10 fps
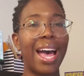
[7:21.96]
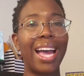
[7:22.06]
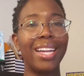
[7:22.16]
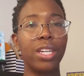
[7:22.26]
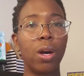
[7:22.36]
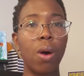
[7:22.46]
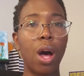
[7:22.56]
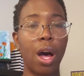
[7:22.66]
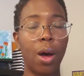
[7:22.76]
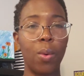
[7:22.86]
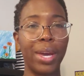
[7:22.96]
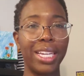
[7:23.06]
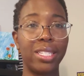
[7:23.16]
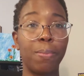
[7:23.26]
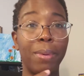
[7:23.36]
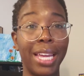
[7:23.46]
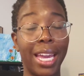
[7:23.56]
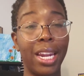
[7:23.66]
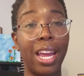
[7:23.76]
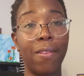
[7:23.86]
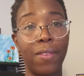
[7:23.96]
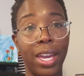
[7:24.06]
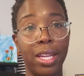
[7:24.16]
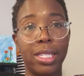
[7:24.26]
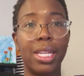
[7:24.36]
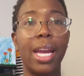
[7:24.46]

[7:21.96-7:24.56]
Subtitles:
I don't always plan in advance.